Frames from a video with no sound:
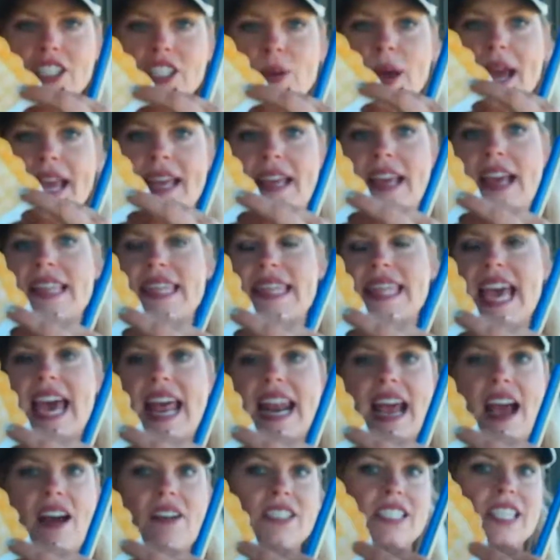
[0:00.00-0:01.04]
so I can cut
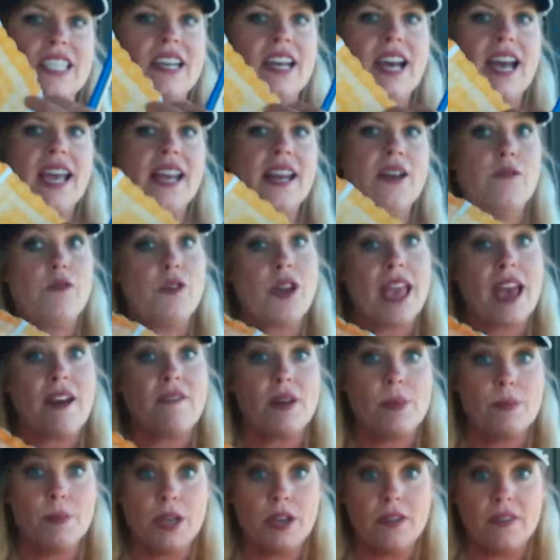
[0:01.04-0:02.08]
that out tonight if we have
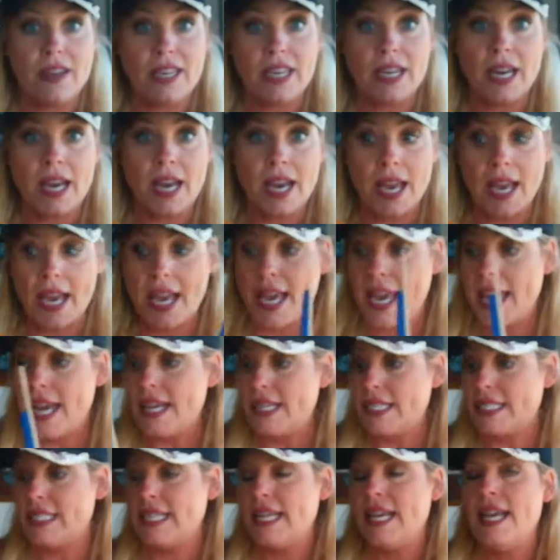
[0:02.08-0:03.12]
a movie
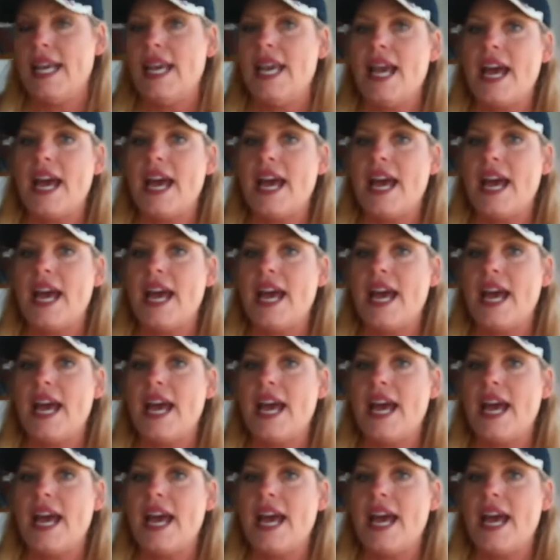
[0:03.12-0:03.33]
night.